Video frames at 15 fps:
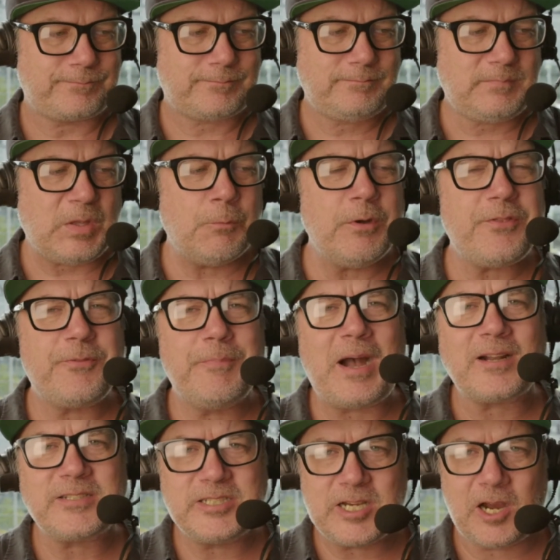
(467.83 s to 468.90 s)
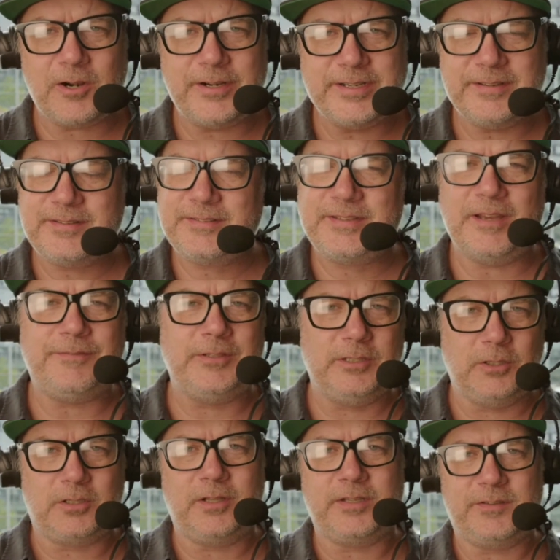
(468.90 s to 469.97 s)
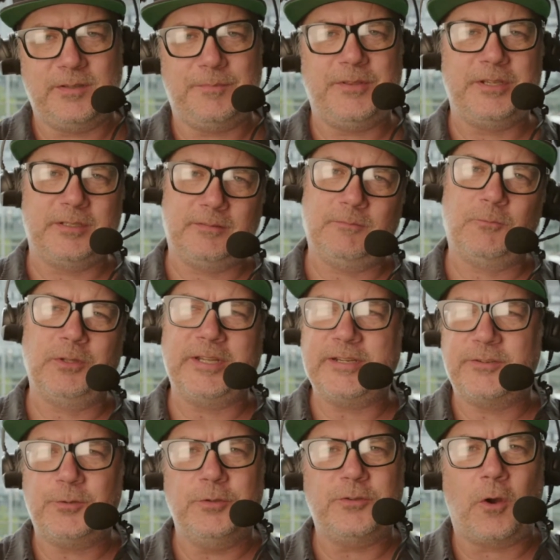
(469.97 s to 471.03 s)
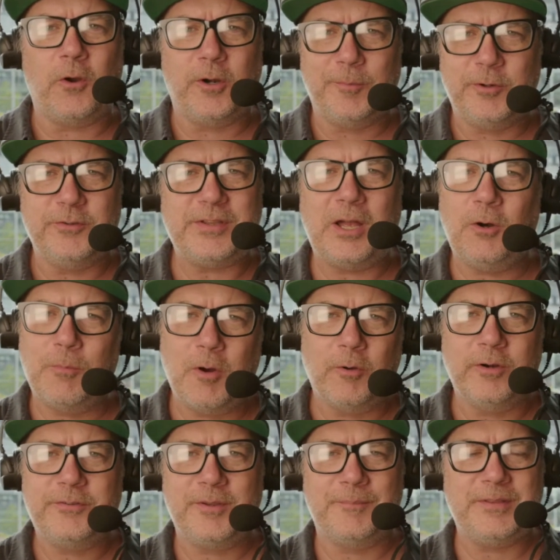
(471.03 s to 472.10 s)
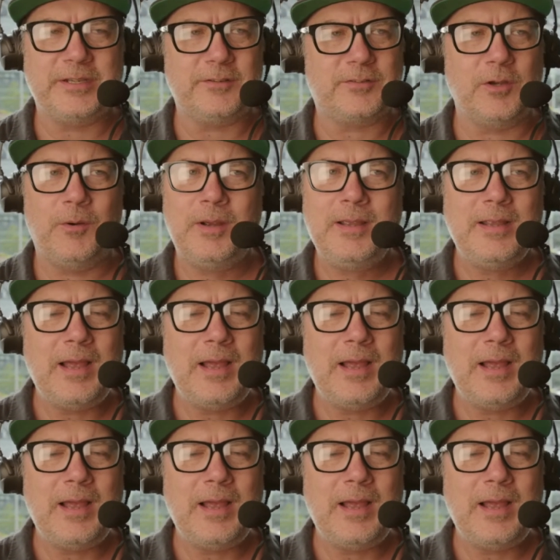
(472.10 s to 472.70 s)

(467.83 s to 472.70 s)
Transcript: With Bakhtiari, it definitely looked like something related to his arm or his elbow or something, so